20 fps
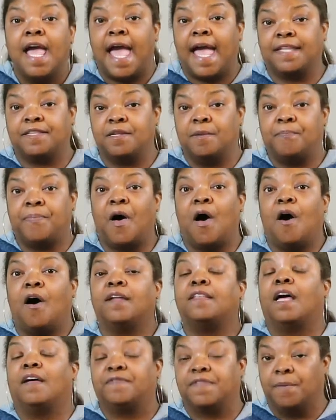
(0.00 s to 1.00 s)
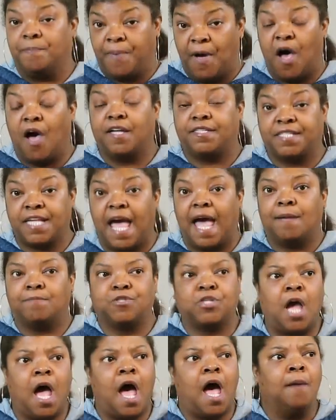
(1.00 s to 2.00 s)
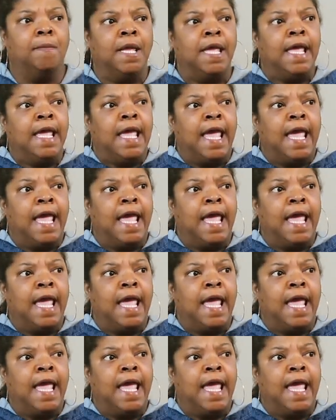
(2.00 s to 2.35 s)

at the part of the part-time job.